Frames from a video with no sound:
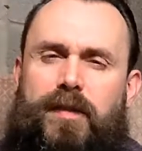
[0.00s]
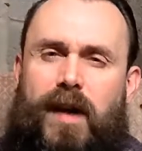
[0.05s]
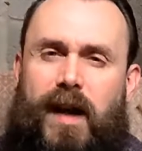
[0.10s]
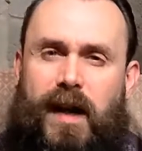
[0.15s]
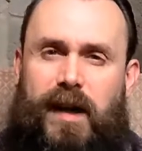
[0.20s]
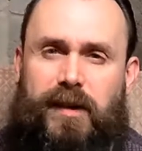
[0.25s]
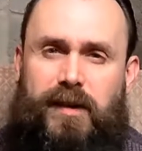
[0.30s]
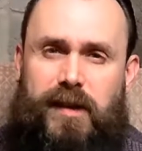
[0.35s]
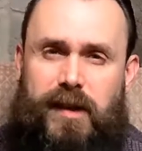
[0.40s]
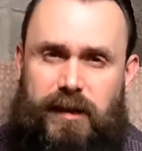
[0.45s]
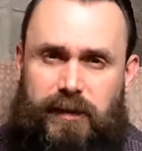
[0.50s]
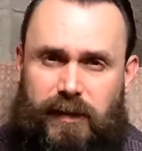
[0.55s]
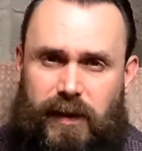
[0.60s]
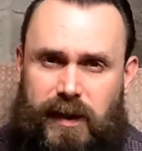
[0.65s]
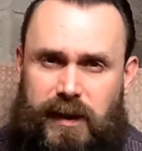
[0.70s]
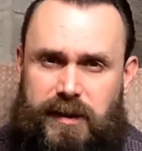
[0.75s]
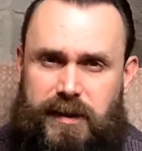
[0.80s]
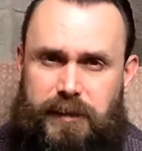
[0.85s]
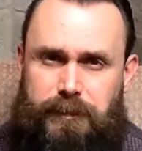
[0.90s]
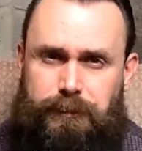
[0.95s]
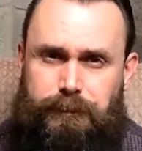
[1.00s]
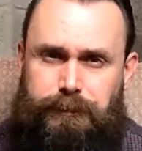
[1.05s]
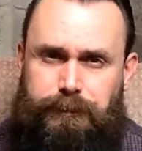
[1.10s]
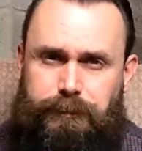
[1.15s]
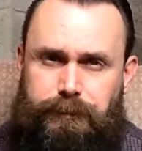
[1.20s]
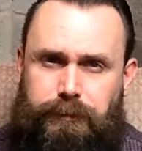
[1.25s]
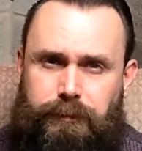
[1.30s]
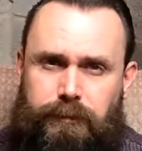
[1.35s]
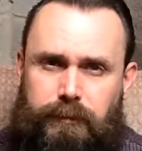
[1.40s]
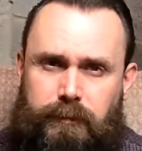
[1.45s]
that had the effect
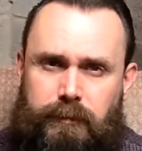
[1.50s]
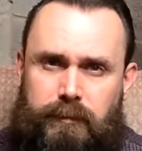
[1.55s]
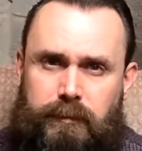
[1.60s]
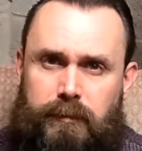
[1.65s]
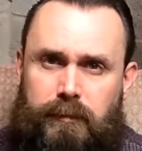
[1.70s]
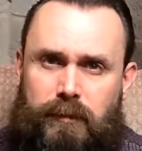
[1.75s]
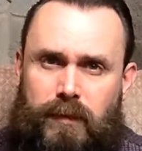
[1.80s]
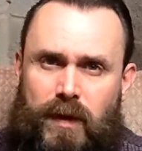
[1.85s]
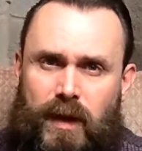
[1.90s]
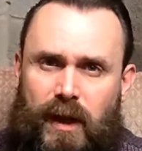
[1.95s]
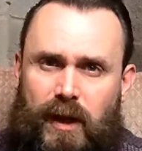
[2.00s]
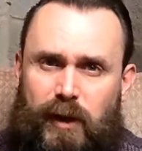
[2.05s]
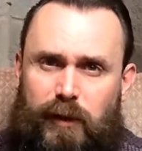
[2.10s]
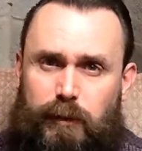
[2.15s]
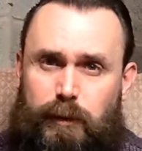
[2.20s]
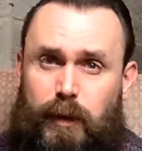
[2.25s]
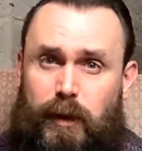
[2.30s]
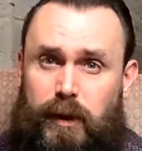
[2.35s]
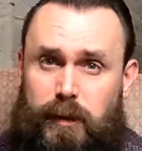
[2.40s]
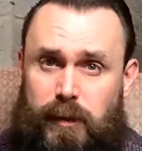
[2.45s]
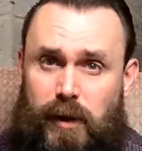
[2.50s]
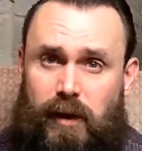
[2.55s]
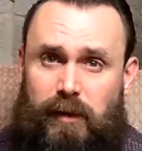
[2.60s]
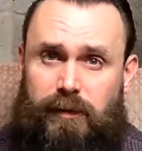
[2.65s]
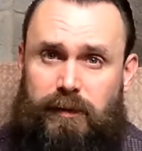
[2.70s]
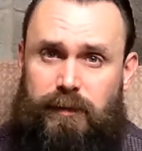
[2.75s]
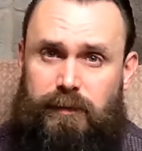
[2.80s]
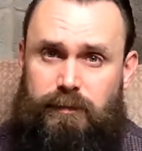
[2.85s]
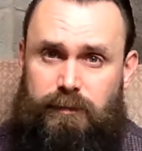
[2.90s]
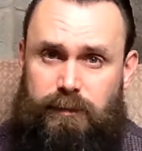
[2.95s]
of putting me off
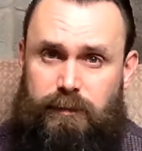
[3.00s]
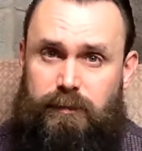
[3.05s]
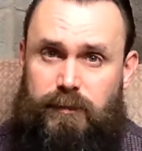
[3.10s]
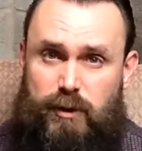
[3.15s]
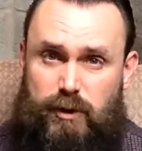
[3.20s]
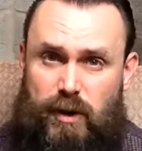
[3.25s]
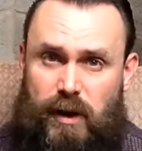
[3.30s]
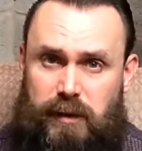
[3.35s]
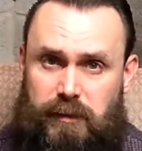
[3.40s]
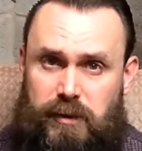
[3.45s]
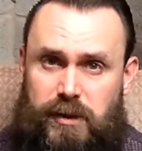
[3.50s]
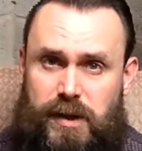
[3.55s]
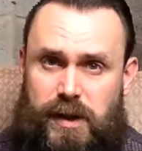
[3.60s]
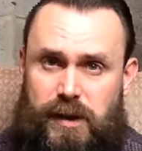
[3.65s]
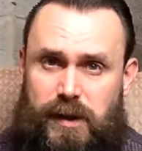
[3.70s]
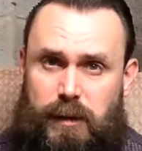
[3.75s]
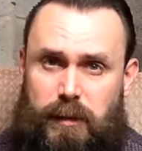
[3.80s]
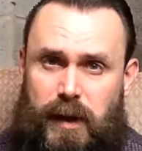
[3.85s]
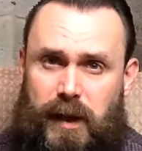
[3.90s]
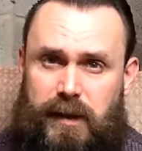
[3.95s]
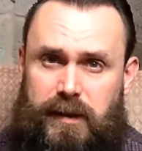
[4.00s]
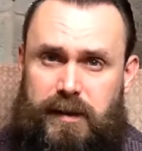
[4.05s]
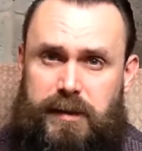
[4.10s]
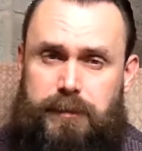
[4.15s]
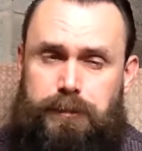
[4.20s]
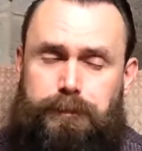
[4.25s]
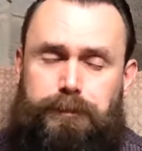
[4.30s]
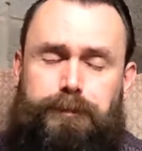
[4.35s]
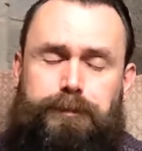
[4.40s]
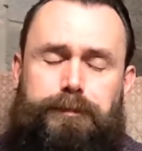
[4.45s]
straight Virginia blends,
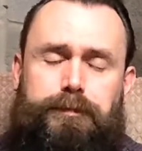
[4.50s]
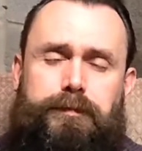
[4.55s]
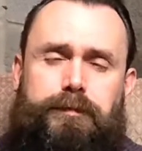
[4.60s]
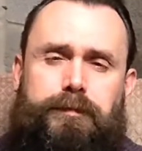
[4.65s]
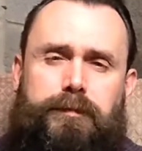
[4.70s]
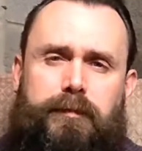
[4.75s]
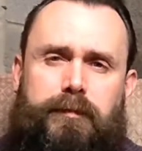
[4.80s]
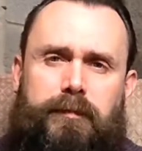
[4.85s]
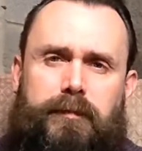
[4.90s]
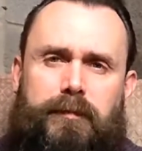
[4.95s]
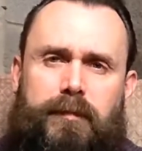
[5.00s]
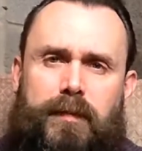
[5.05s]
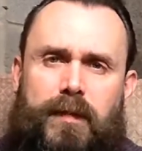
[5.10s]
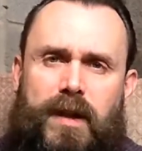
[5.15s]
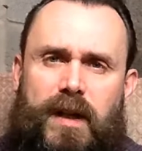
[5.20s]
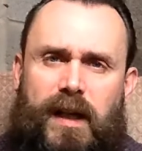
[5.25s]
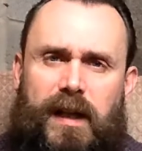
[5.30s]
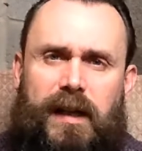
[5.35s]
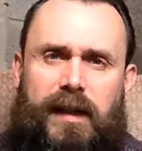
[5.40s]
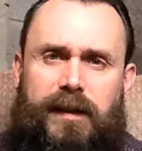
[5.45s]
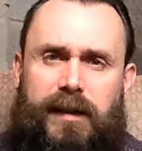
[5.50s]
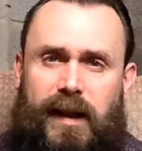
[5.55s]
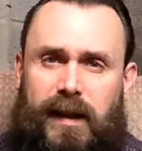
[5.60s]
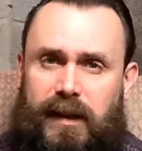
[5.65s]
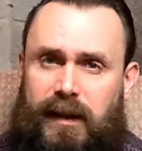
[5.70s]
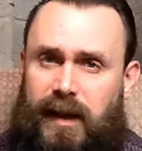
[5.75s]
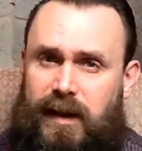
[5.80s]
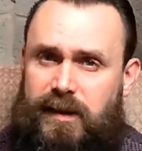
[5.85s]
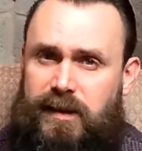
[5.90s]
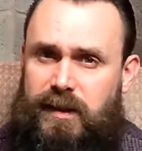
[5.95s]
and that
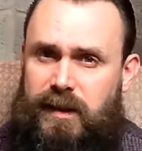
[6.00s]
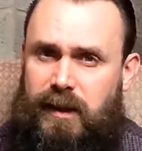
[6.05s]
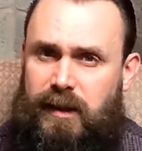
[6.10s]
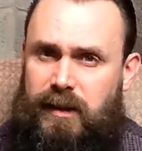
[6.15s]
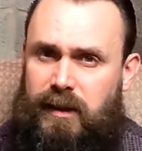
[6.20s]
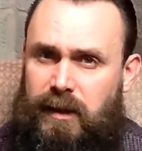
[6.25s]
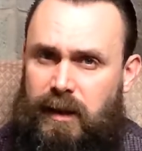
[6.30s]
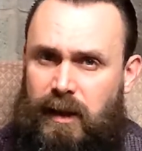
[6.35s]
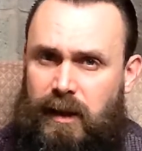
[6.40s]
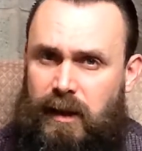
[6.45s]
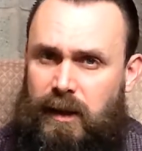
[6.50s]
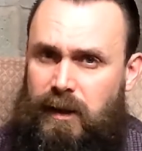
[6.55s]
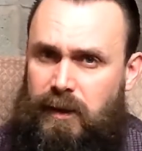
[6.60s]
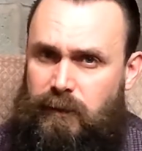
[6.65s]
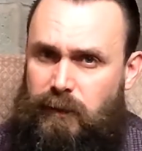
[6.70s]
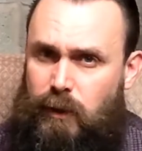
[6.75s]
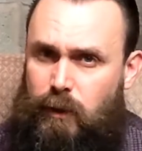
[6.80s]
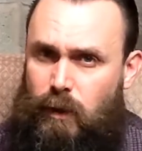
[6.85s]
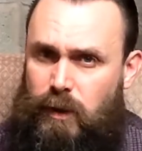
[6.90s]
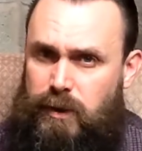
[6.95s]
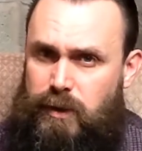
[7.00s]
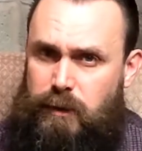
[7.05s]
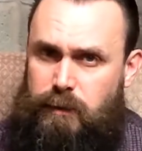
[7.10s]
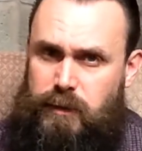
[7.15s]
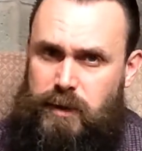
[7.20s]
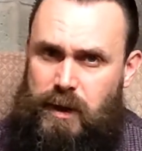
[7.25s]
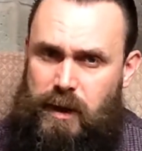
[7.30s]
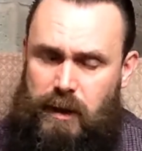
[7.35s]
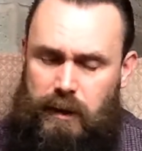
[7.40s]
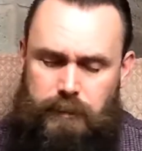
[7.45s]
lasted for quite some
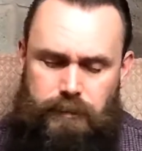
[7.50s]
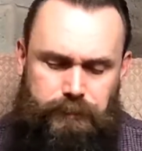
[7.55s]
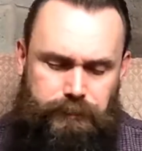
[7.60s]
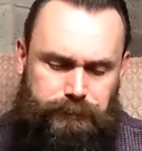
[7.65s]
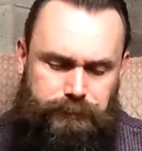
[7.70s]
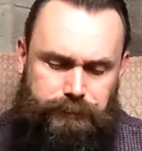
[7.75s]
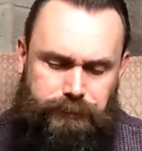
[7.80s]
time.